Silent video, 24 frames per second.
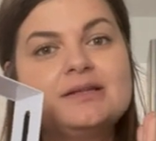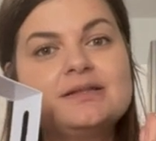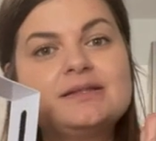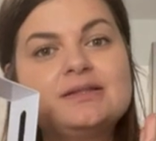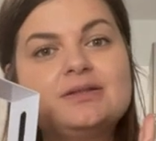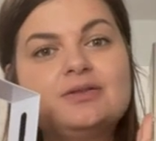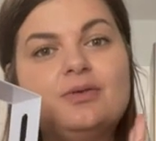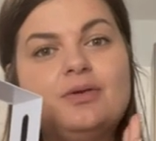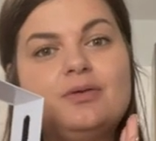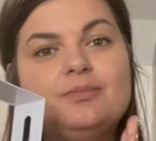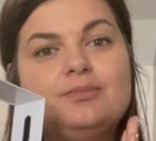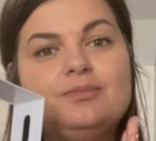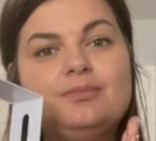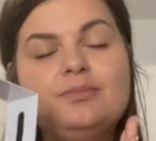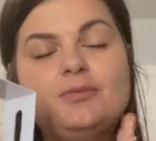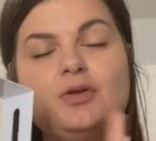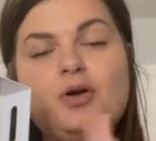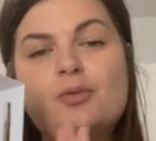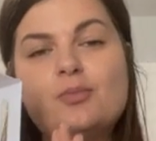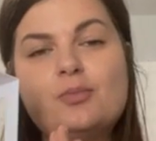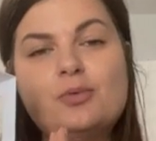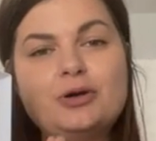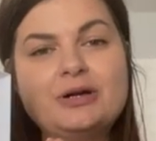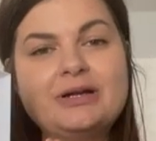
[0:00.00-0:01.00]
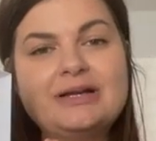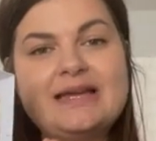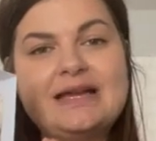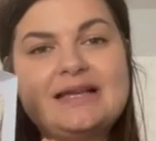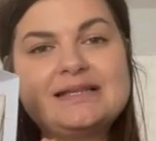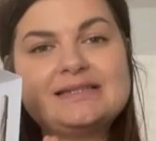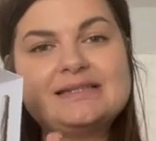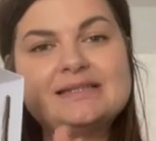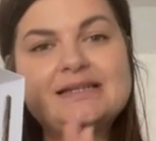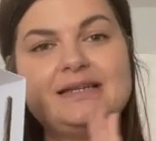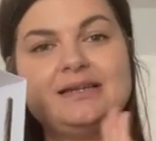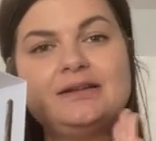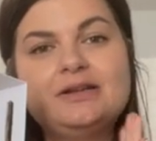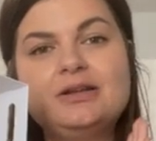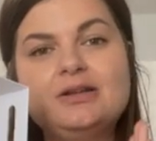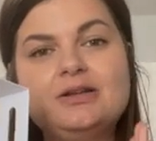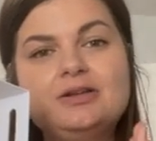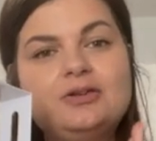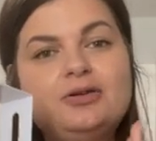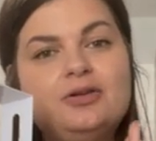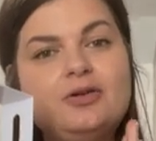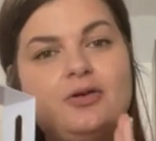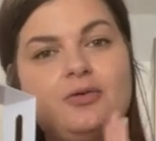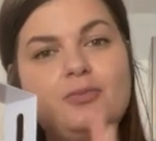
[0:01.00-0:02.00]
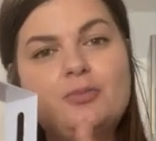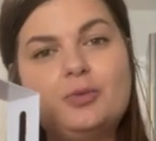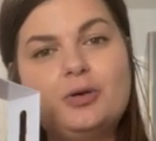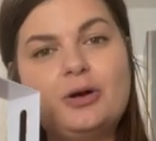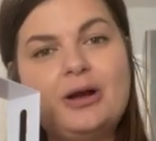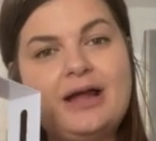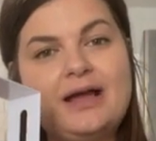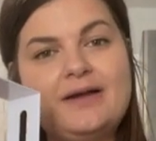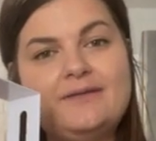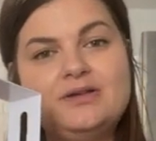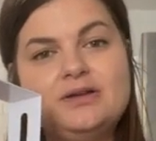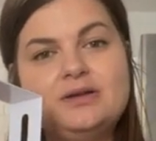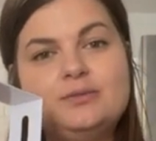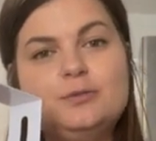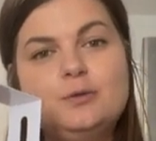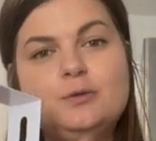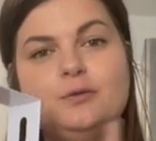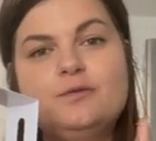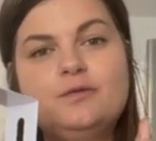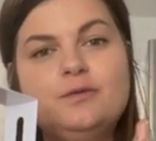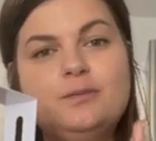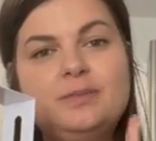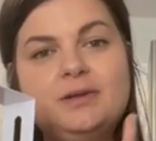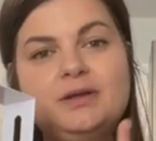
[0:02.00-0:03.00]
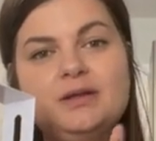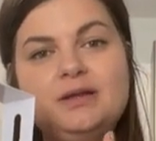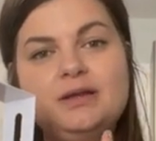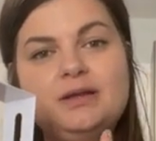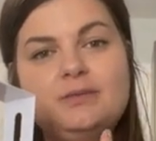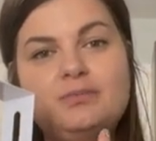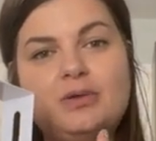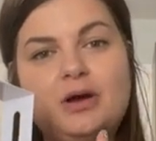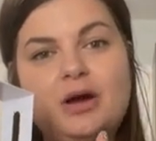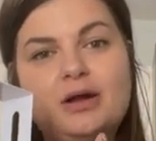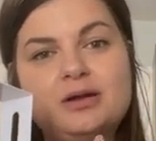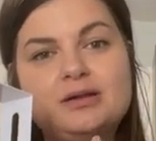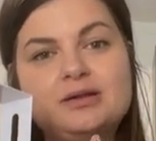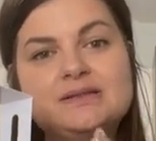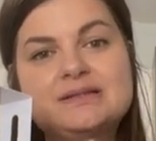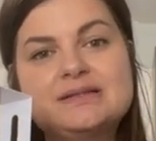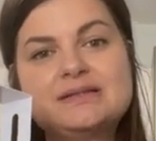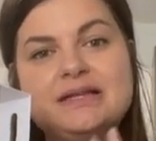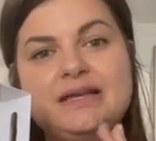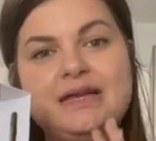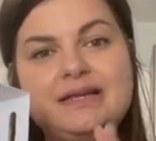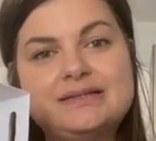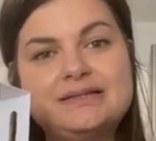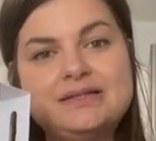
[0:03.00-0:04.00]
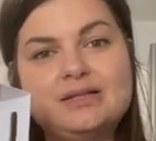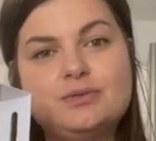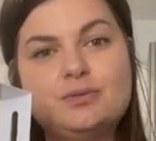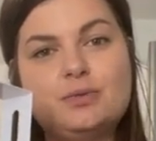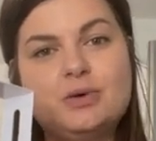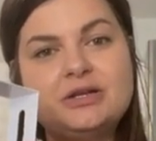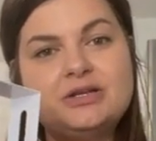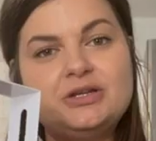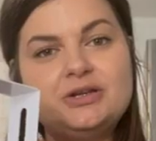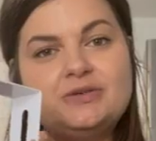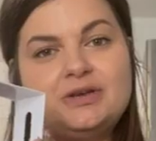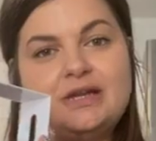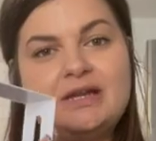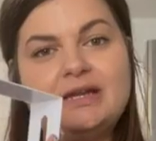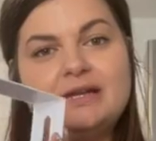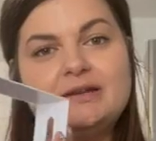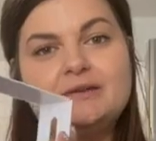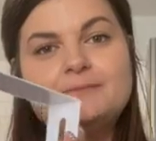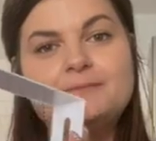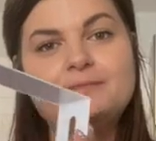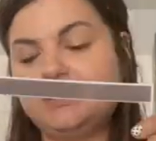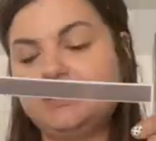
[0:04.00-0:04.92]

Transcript: So no more guessing, no more having to move a billion bottles to get to the one you need.